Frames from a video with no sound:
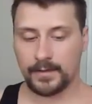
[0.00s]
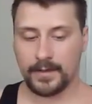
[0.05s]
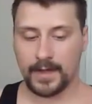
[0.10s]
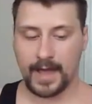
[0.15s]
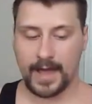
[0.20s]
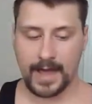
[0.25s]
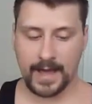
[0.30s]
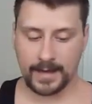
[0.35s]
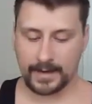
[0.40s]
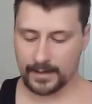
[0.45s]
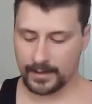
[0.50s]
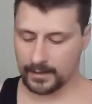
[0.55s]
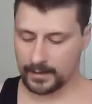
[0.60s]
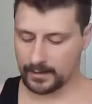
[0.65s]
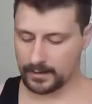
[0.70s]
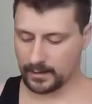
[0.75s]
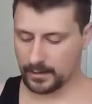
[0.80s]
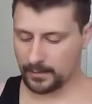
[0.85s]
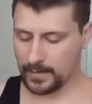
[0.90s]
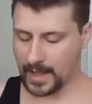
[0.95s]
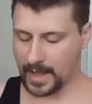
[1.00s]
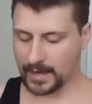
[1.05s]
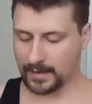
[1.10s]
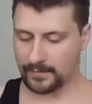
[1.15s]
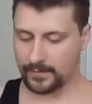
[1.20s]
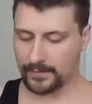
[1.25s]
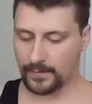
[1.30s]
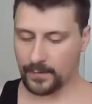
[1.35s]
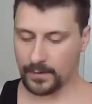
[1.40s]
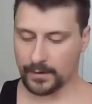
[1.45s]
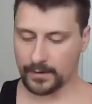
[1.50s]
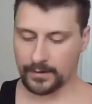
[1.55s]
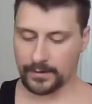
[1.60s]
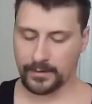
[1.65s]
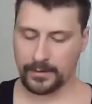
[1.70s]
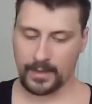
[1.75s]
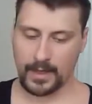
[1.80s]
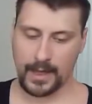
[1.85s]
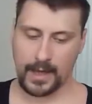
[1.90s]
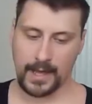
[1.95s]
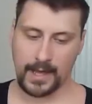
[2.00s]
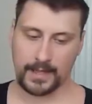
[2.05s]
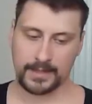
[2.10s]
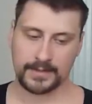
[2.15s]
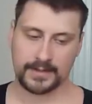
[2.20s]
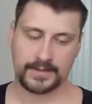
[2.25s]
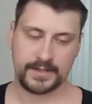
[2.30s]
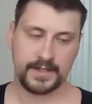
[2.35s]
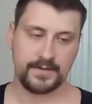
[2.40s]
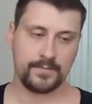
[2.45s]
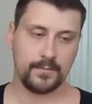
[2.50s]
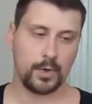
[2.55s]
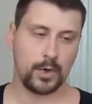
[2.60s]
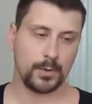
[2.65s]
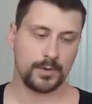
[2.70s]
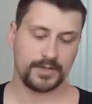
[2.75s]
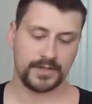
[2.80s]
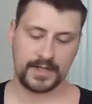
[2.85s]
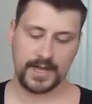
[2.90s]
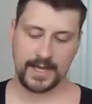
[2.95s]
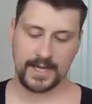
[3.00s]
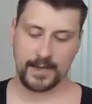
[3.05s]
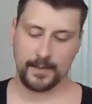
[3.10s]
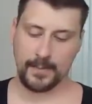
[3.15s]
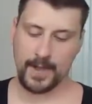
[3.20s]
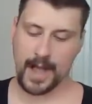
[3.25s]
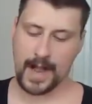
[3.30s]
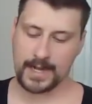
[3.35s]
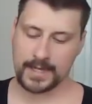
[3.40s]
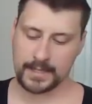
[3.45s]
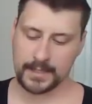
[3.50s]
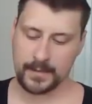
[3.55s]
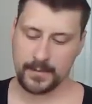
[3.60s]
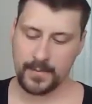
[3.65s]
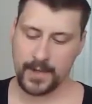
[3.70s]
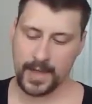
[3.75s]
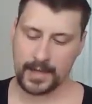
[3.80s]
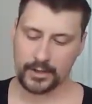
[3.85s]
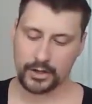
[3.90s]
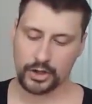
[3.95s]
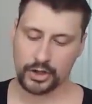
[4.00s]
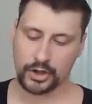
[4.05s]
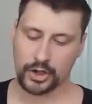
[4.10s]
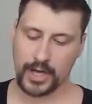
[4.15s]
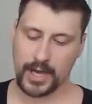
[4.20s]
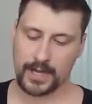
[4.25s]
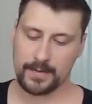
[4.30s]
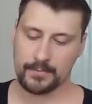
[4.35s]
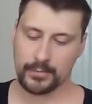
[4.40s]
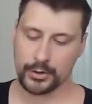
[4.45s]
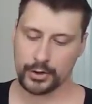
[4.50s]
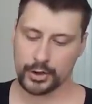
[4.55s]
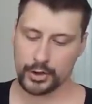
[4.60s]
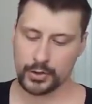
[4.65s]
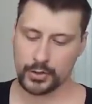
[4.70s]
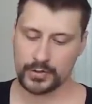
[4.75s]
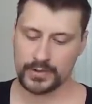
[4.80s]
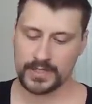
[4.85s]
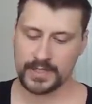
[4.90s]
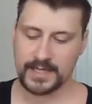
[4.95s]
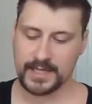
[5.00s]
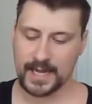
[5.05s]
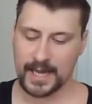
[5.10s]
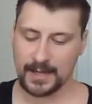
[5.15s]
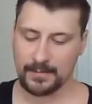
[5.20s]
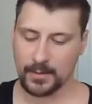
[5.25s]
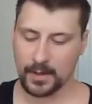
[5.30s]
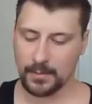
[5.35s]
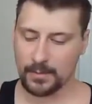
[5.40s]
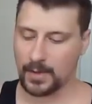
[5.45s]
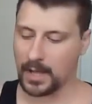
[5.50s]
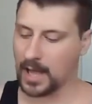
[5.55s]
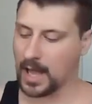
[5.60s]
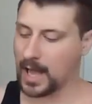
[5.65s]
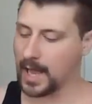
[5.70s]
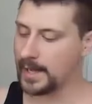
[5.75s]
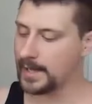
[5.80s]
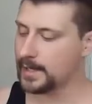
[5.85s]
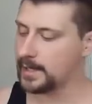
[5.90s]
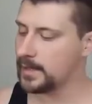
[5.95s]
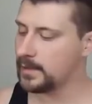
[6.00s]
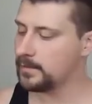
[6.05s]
they had a, a little back and forth, and Steve Moore was skating back to the bench, and Bertuzzi came up behind